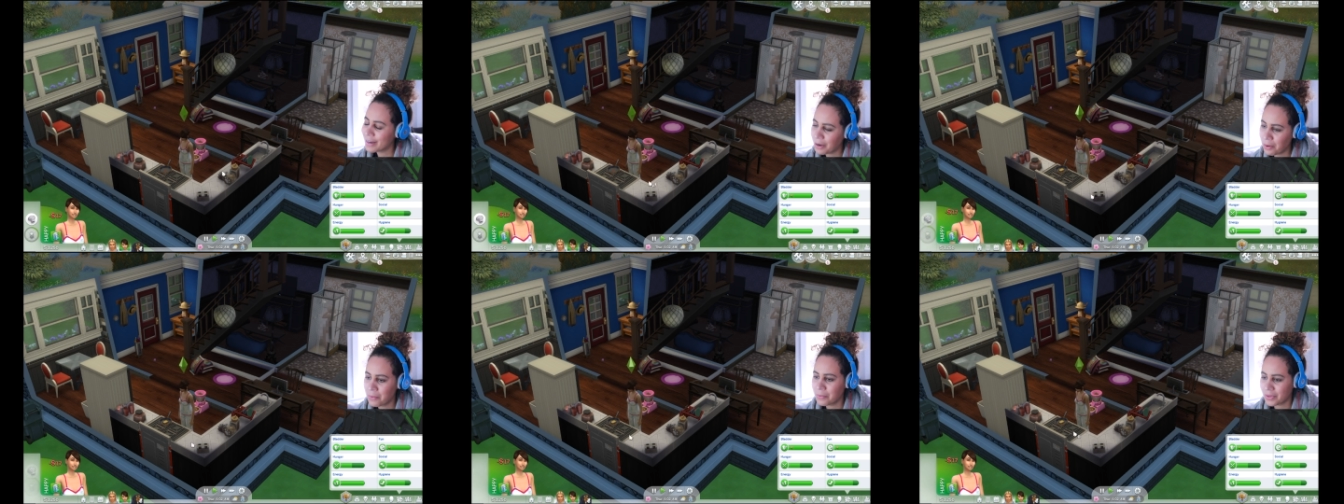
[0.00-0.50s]

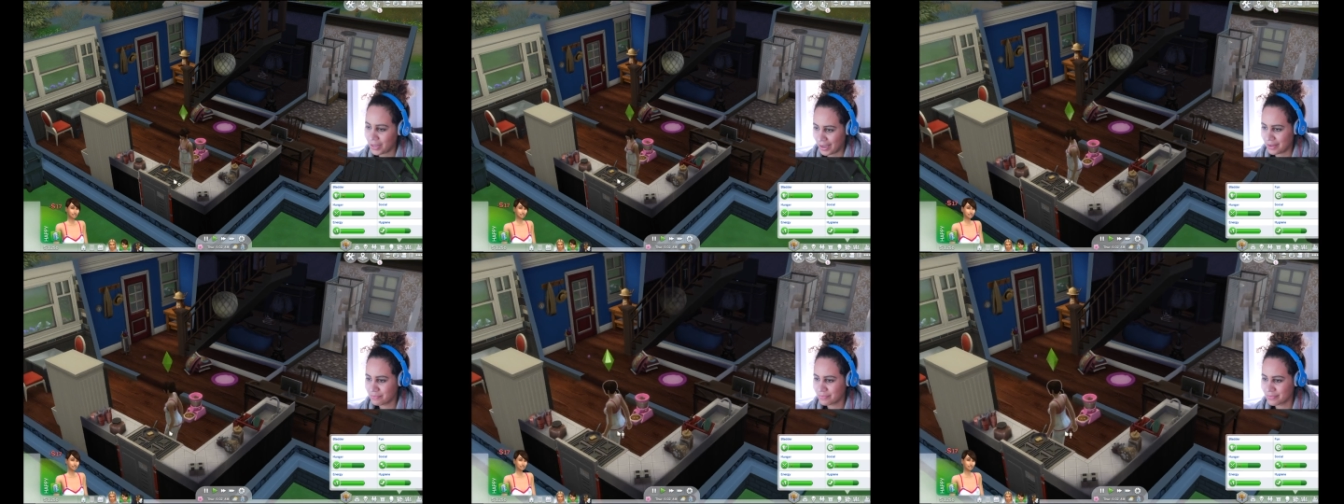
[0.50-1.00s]

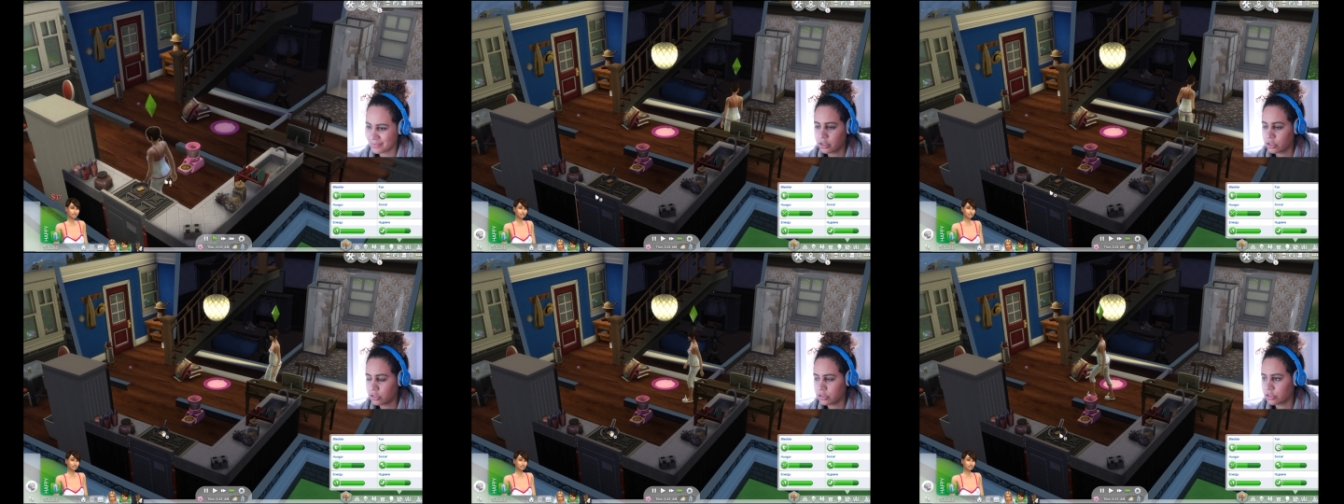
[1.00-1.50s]
Okay.
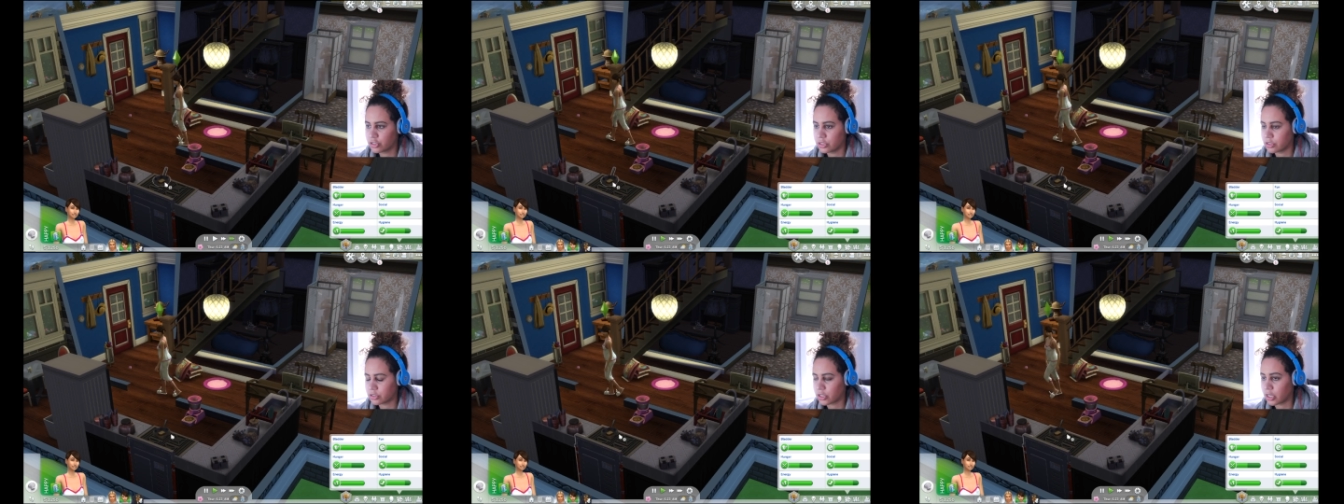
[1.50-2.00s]
She
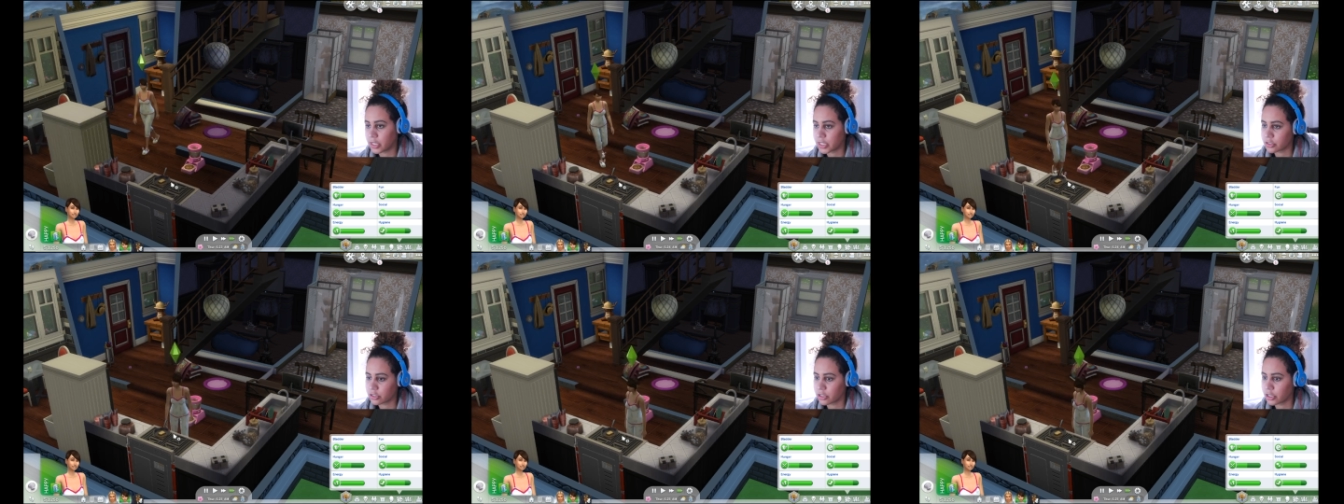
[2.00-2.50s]
does not
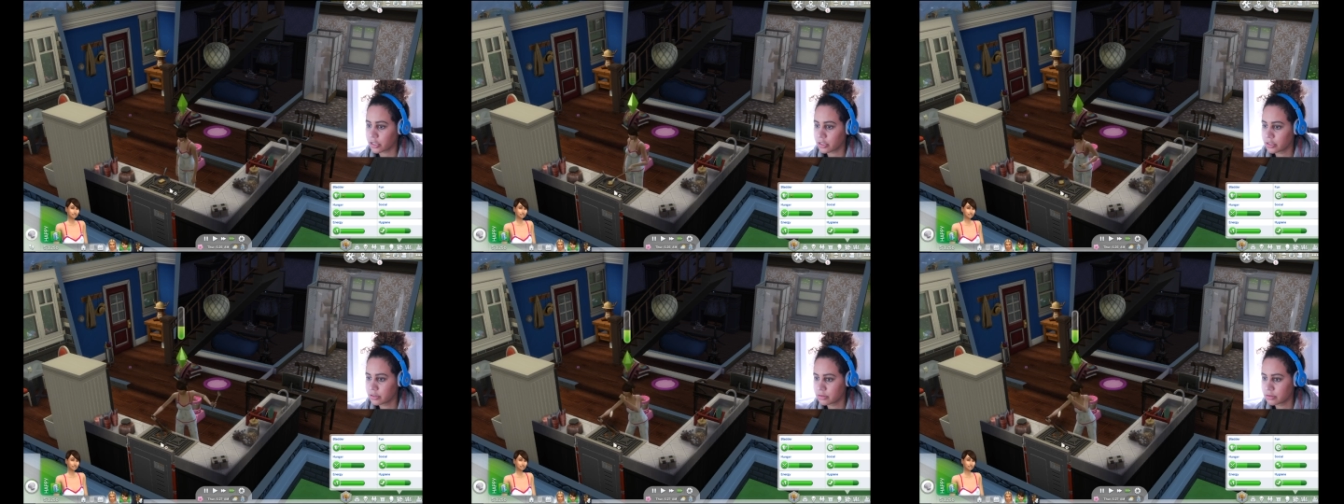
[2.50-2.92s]
like to cook.